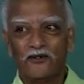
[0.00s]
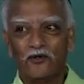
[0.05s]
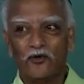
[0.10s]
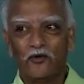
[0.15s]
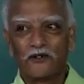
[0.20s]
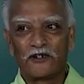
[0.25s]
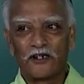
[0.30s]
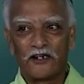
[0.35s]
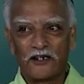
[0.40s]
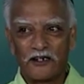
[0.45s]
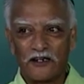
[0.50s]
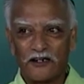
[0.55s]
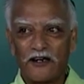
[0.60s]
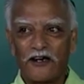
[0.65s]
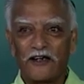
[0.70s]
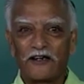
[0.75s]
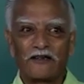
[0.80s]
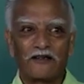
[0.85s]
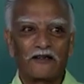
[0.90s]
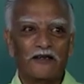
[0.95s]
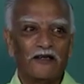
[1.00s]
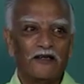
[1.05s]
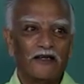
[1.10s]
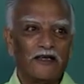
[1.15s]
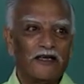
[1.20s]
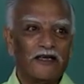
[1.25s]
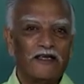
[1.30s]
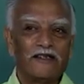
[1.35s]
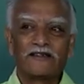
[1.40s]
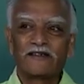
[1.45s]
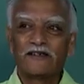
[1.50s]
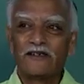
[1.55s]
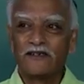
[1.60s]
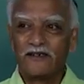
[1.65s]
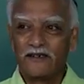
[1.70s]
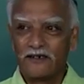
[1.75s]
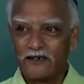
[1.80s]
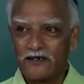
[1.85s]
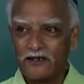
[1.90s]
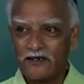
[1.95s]
who was a great
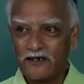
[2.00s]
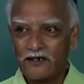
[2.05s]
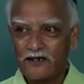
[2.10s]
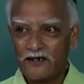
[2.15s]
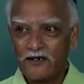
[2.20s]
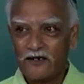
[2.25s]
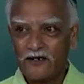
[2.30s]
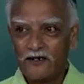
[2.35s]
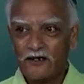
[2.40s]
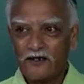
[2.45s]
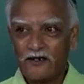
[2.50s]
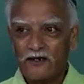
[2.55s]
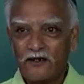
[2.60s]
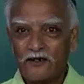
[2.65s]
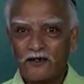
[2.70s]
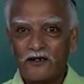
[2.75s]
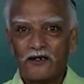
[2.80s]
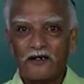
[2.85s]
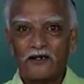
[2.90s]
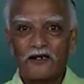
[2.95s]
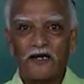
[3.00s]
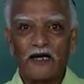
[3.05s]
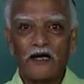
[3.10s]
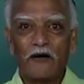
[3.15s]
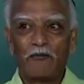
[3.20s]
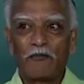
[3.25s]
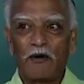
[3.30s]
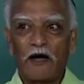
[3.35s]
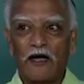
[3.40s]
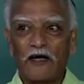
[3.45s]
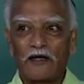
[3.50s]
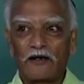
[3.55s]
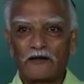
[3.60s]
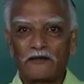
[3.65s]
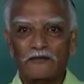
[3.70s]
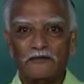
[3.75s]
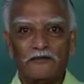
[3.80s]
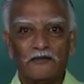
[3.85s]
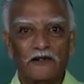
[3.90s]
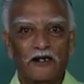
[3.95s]
Eastern Empire
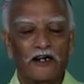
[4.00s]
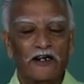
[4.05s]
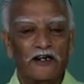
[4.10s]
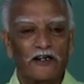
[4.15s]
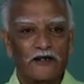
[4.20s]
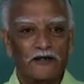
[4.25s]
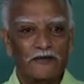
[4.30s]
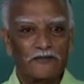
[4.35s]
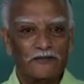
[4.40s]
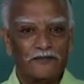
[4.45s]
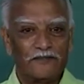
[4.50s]
leader.